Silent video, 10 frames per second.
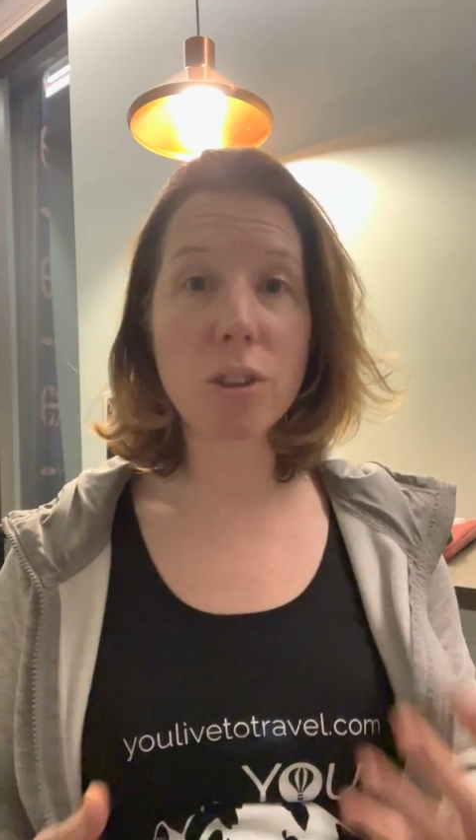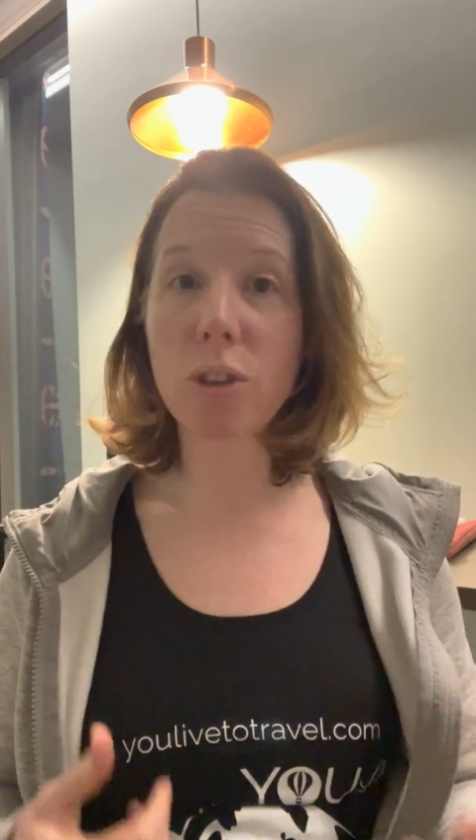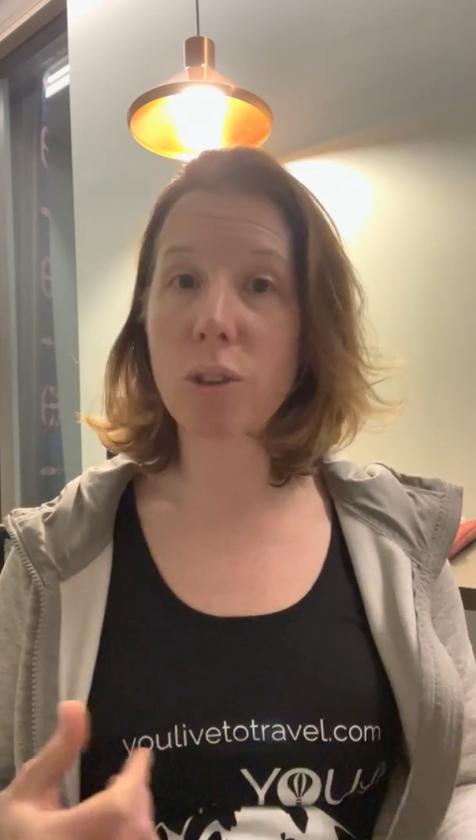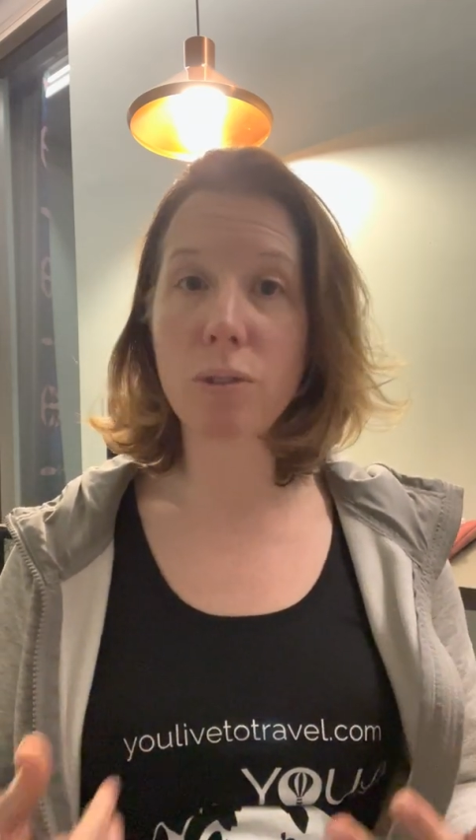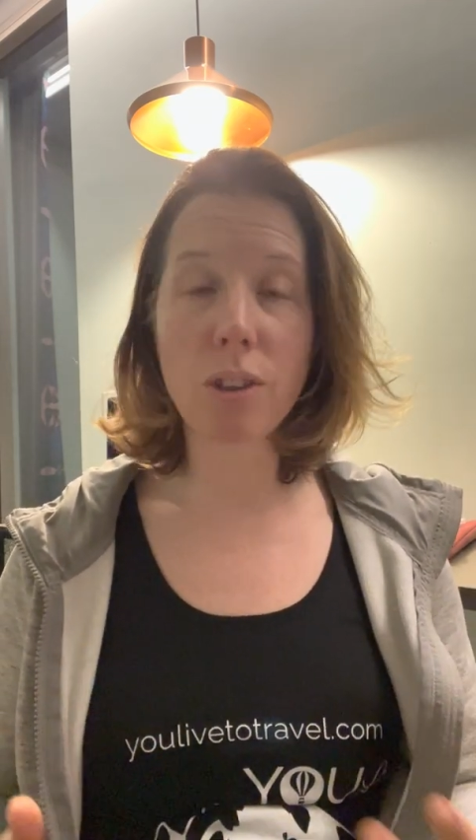to
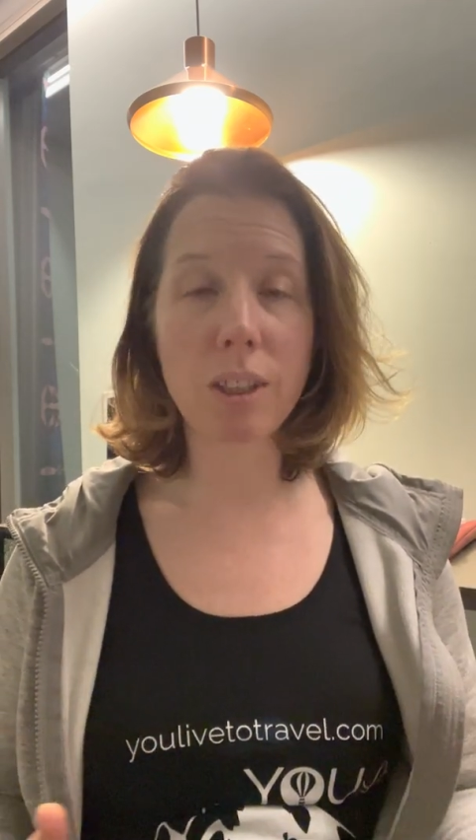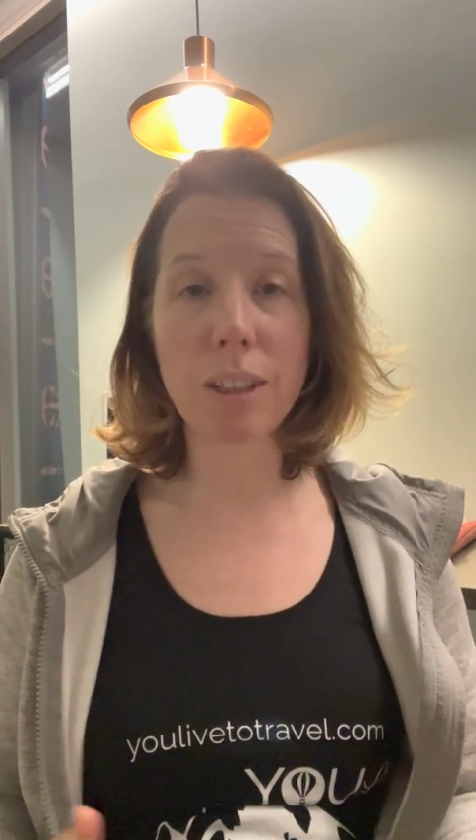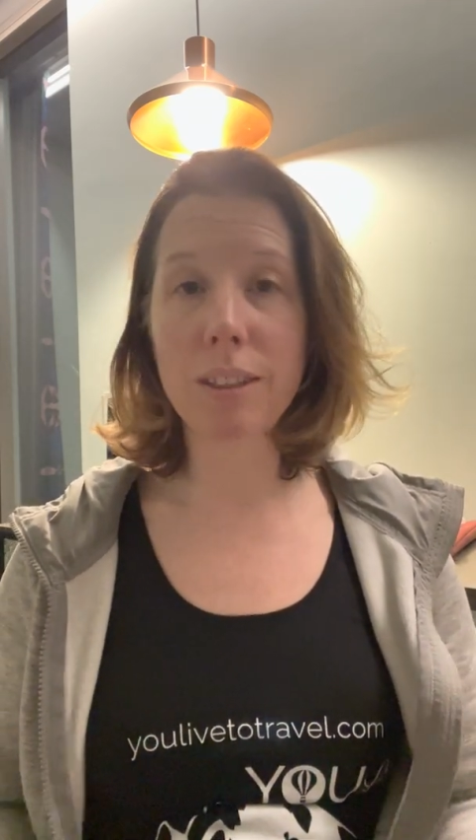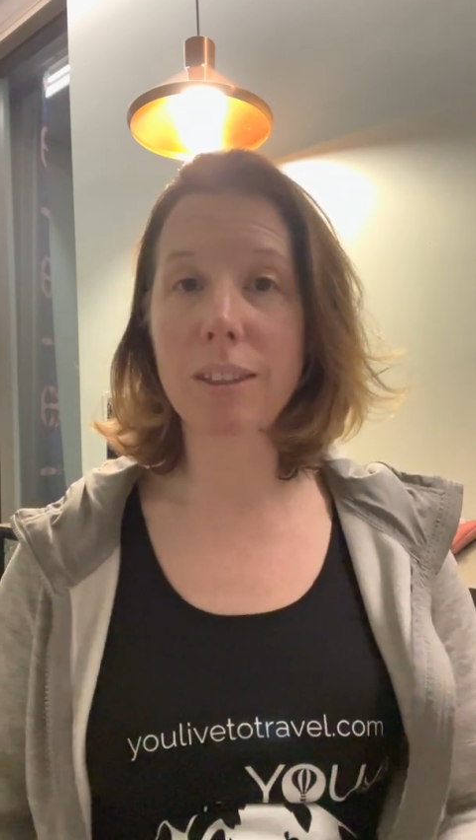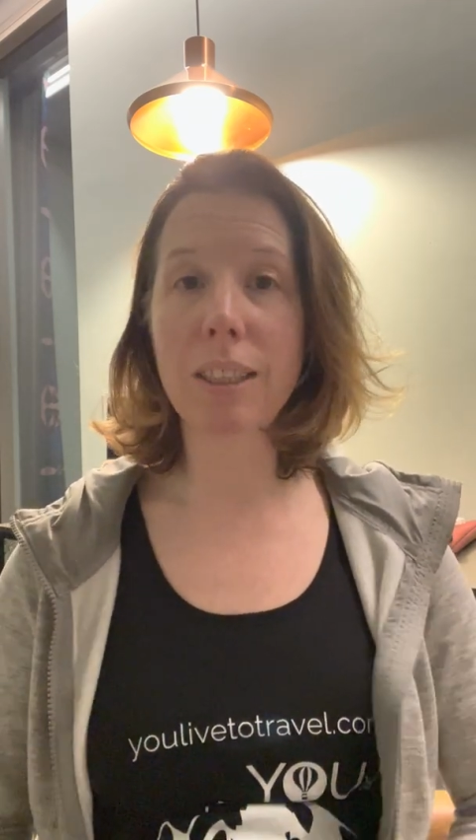do the
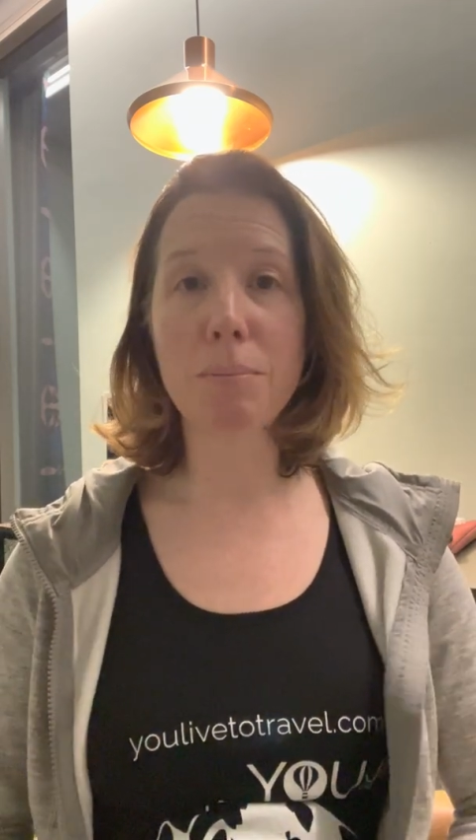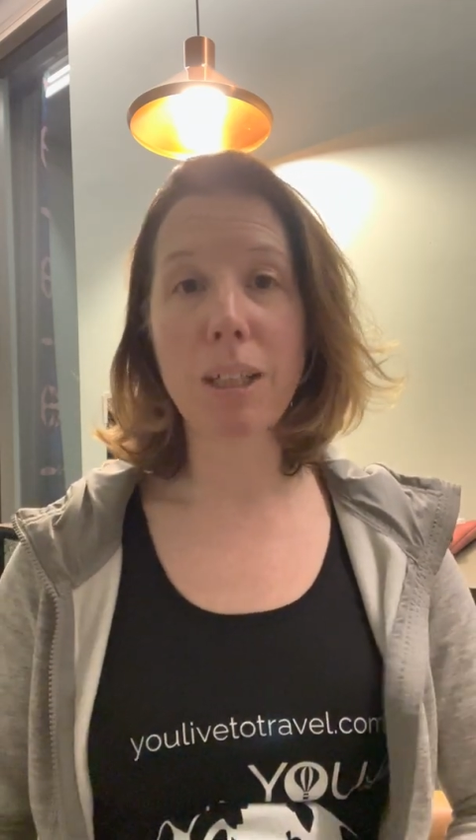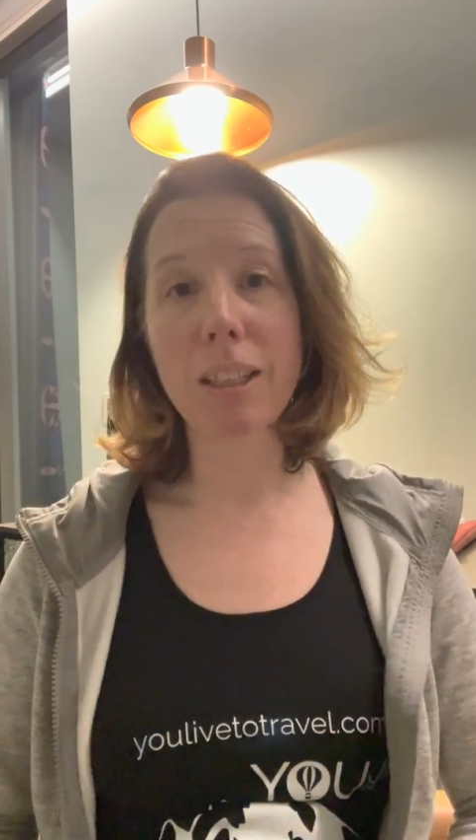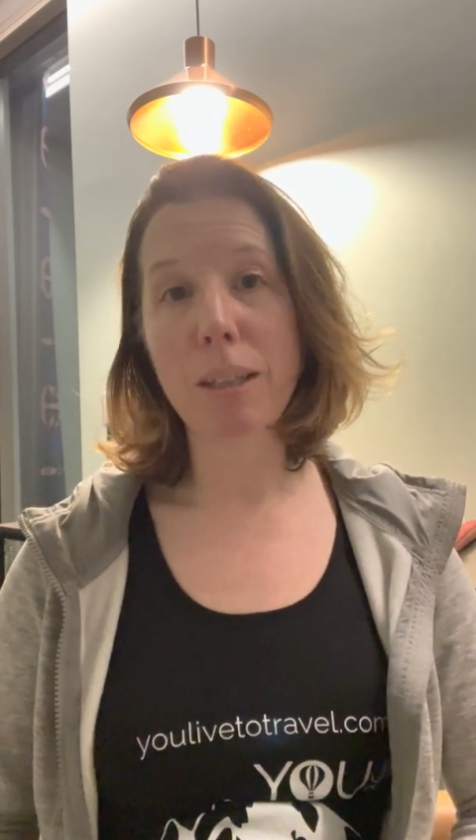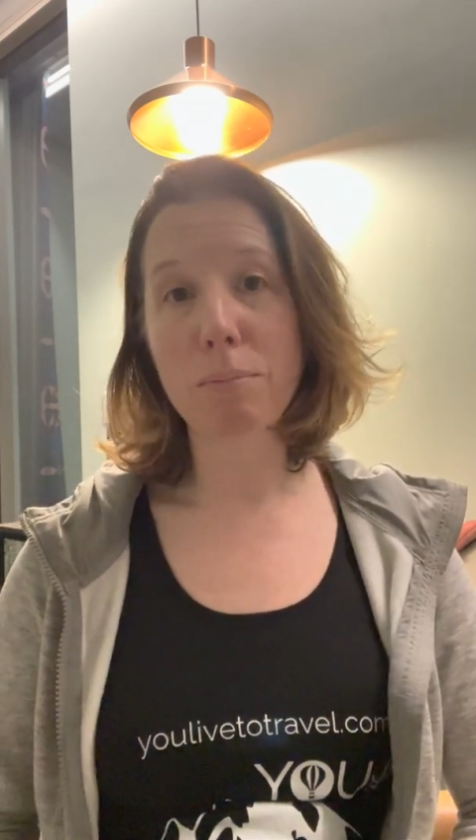things that
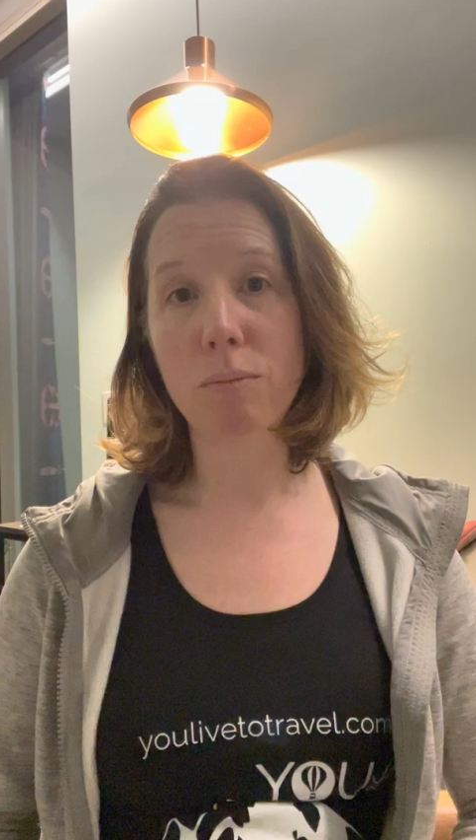make that